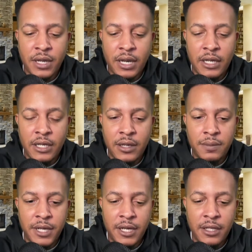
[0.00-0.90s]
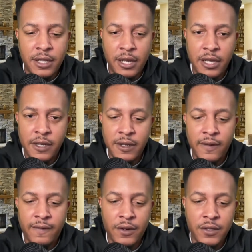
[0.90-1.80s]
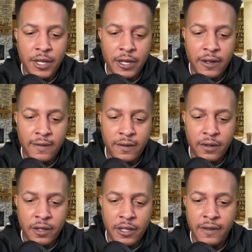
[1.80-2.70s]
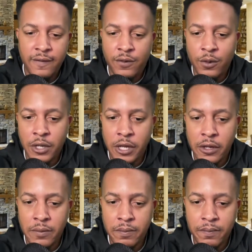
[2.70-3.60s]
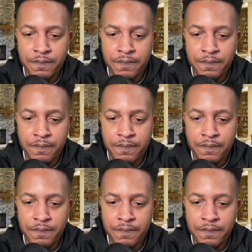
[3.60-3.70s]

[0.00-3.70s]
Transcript: I ended up taking the Heat first half, Heat full game.